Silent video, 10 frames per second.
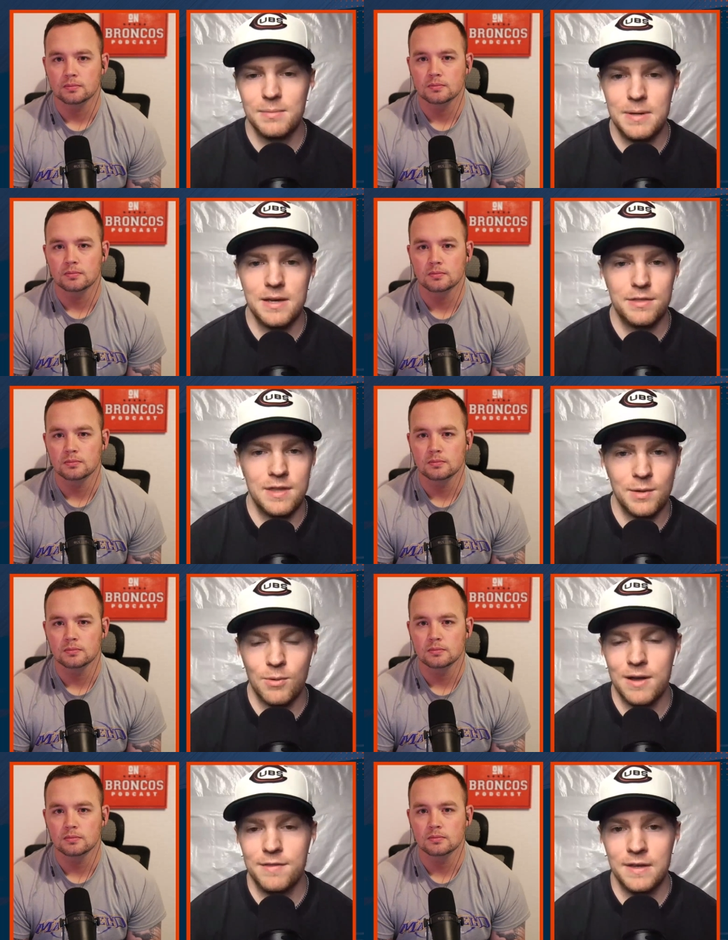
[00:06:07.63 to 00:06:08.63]
Speaker 1: to be a thing
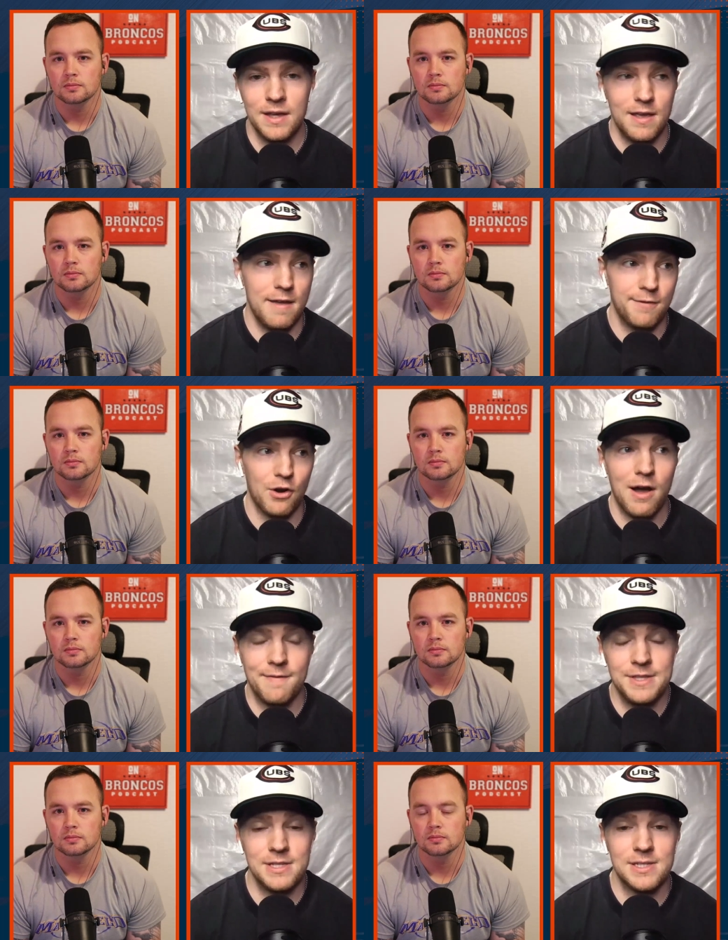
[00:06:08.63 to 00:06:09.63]
where I think if your
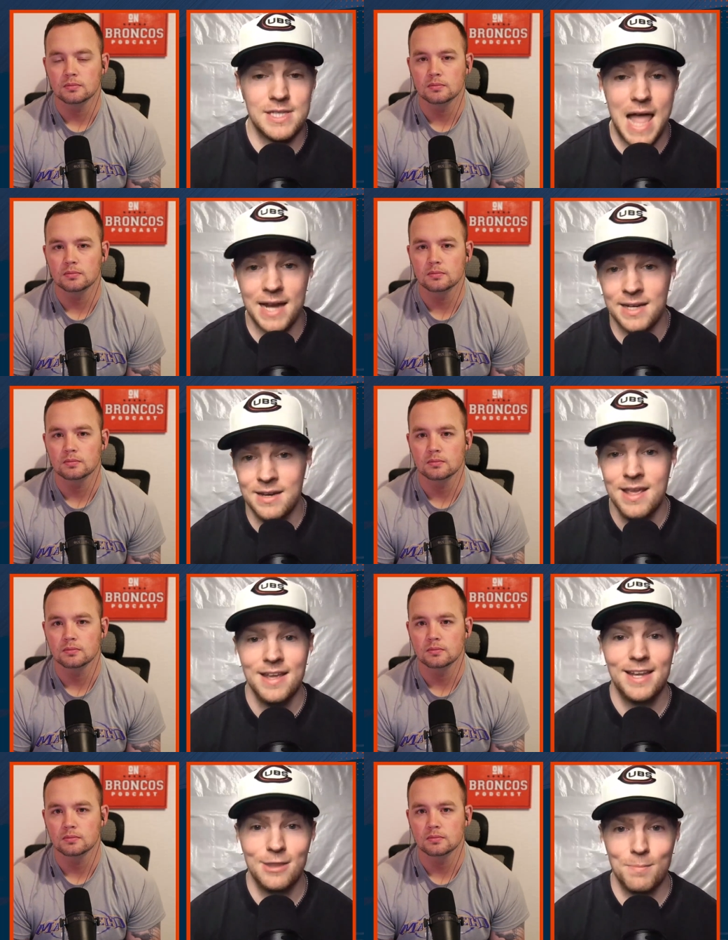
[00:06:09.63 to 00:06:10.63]
offense is stagnant,
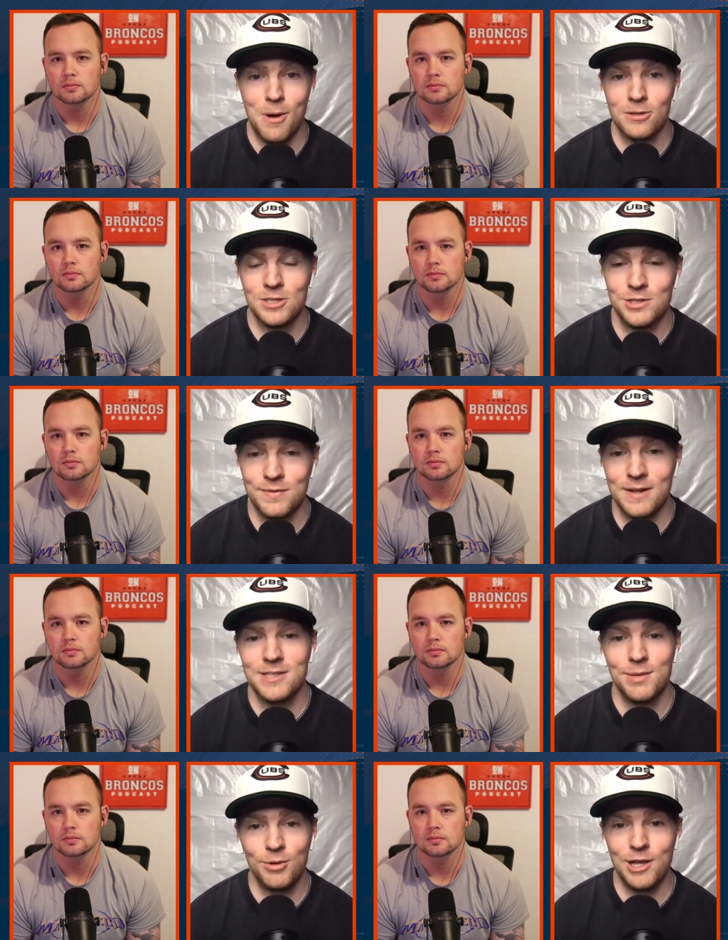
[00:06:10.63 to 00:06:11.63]
get the ball to
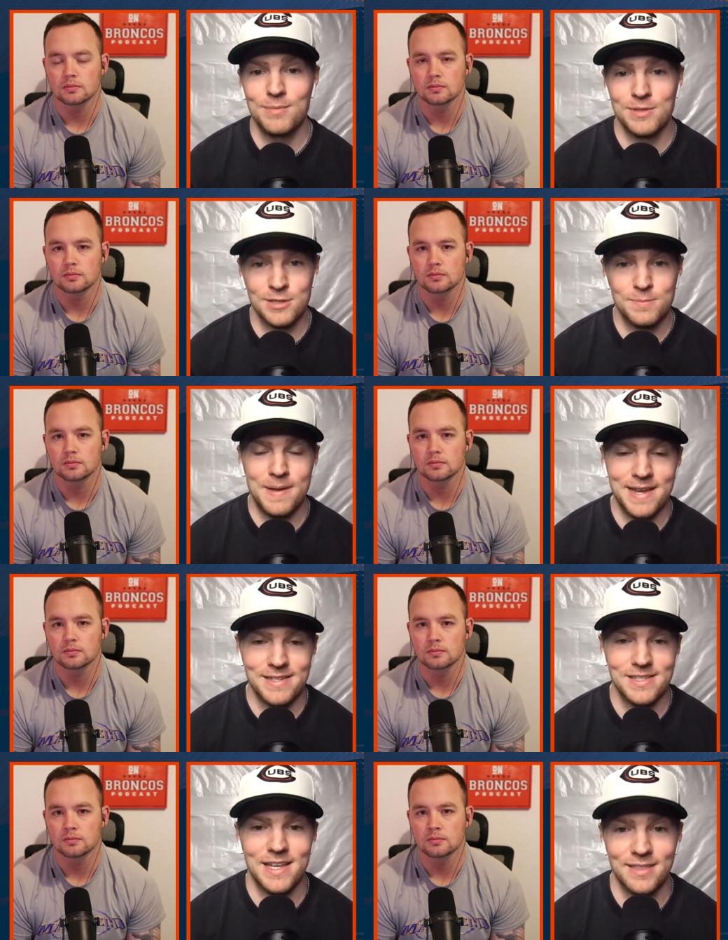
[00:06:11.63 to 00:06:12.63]
Javonte Williams in
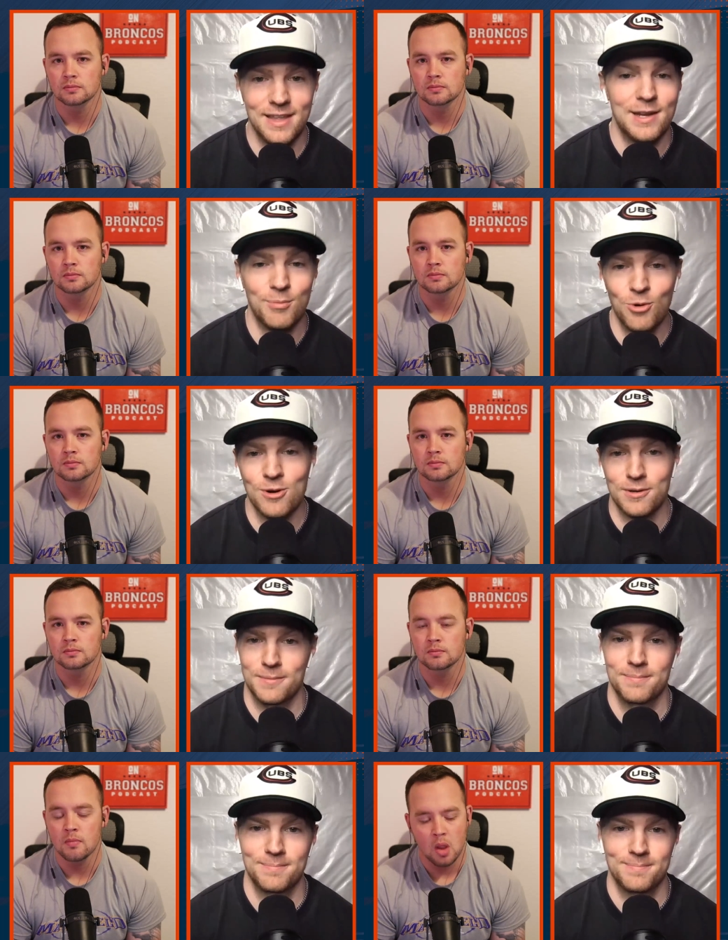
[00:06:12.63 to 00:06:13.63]
space and let him work.
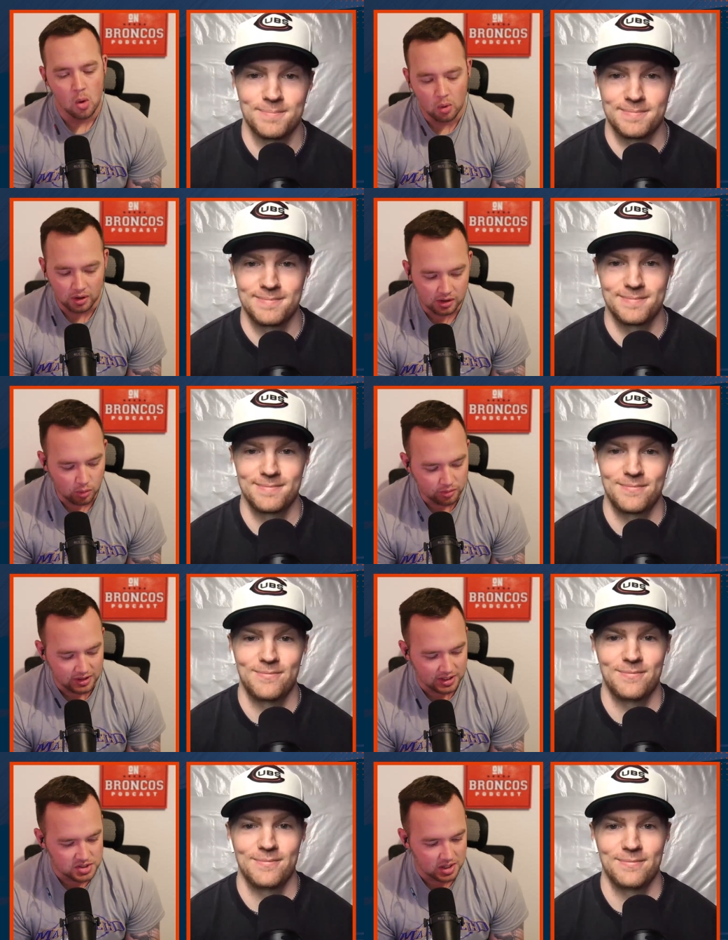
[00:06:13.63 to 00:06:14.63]
Speaker 2: Well, and I don't think
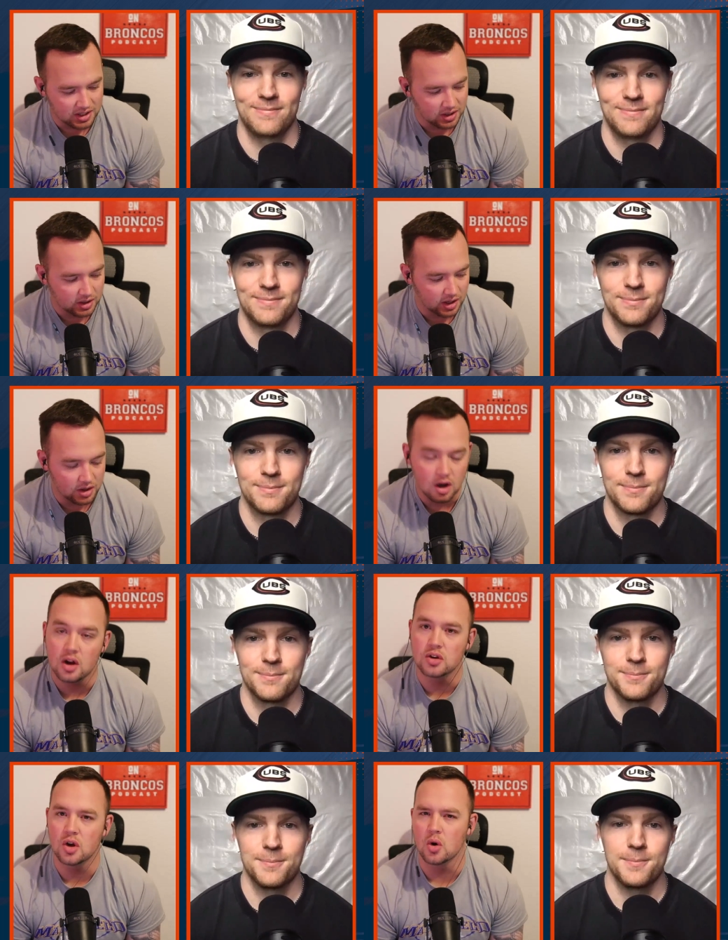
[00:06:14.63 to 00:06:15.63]
it's like a, an
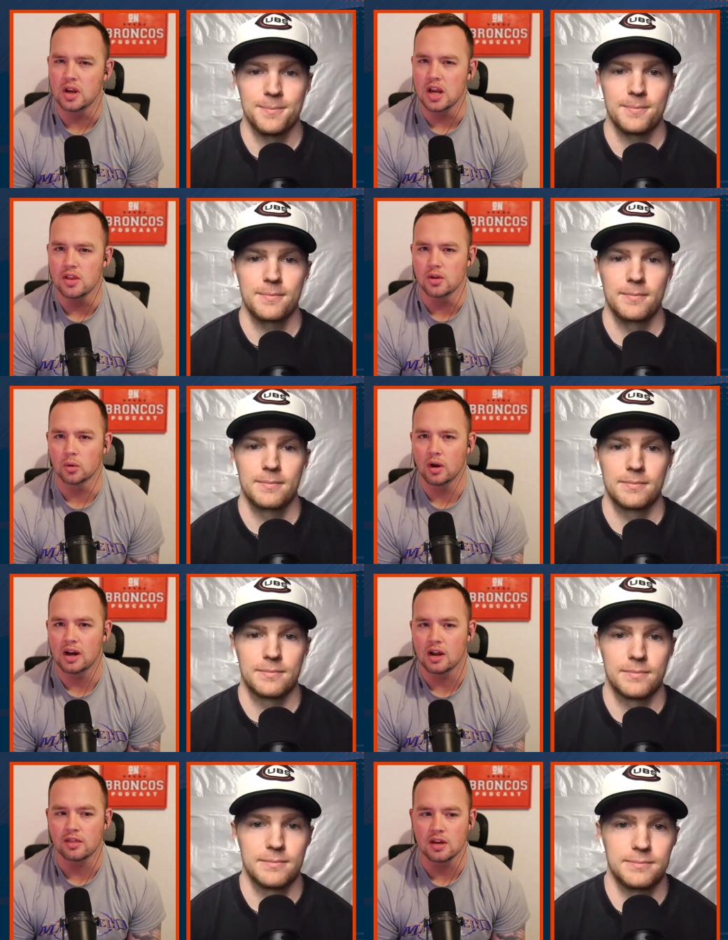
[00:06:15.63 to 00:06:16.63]
unknown either, right? I
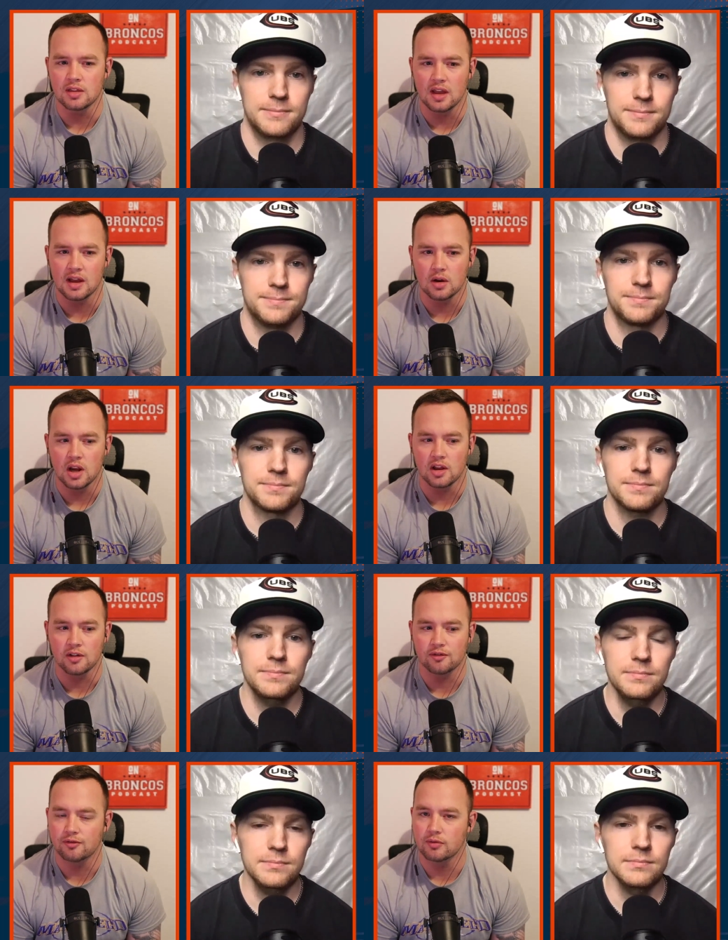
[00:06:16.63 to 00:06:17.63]
think that
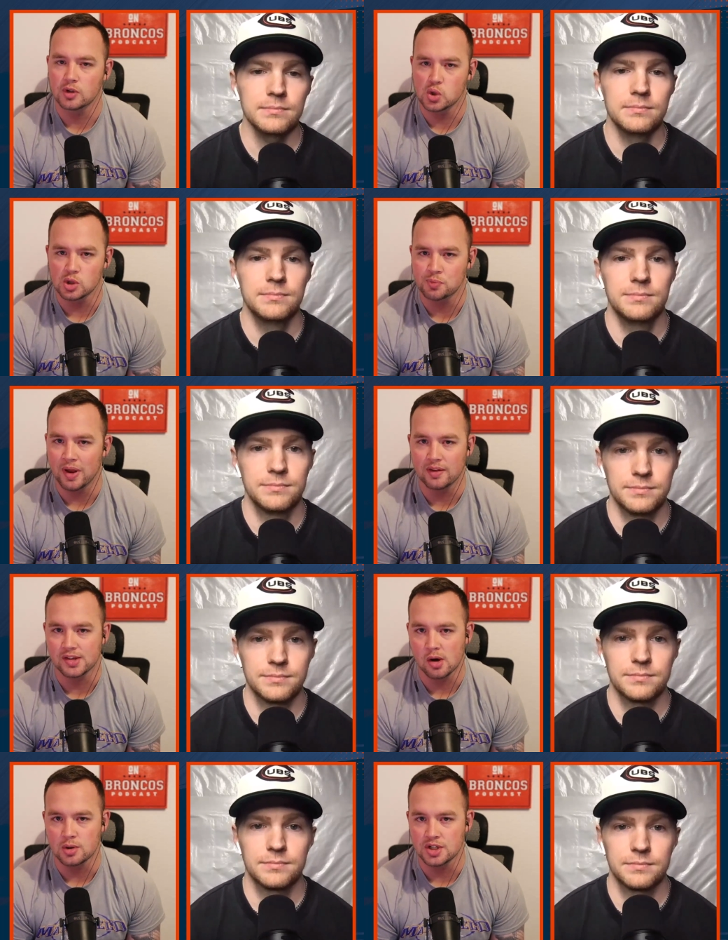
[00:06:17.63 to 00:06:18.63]
if George Paton's
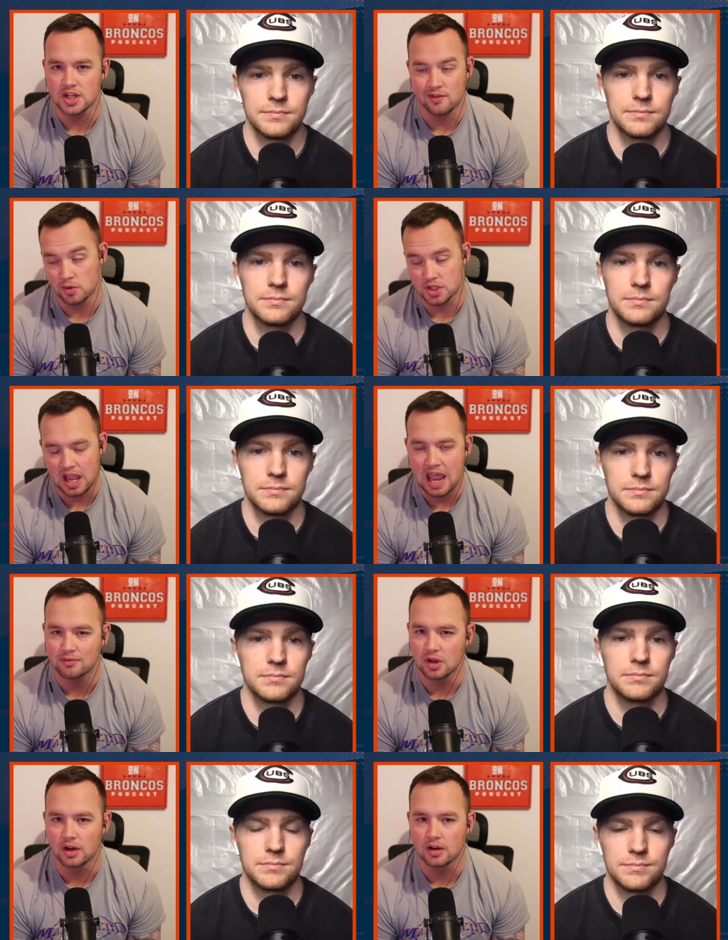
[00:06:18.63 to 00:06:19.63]
coaching staff, which they have done,